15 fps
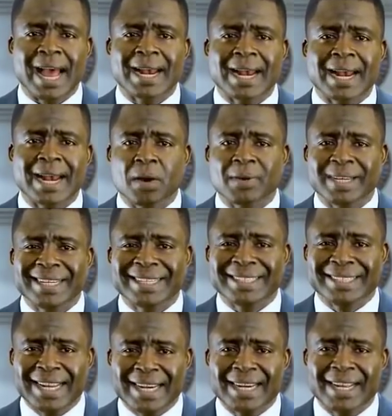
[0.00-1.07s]
are now
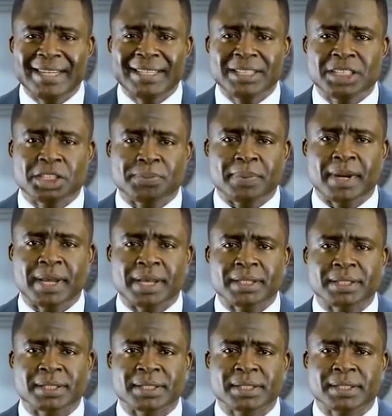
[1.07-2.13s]
internally
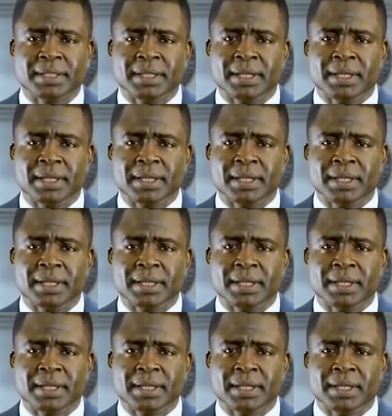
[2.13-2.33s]
displaced